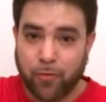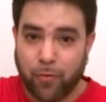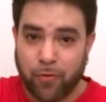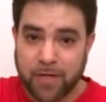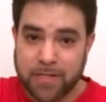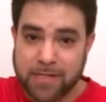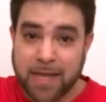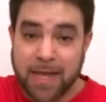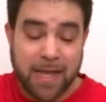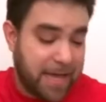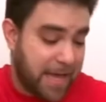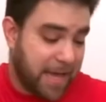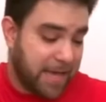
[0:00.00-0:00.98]
chords
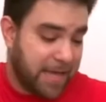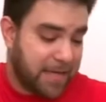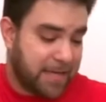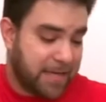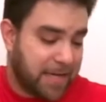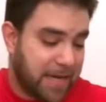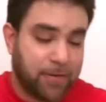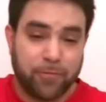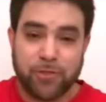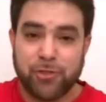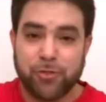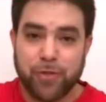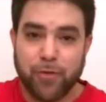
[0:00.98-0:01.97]
and I
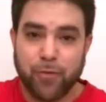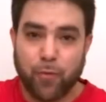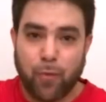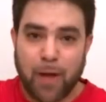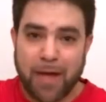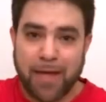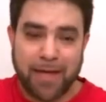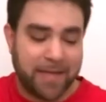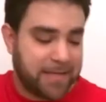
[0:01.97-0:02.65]
will show you why.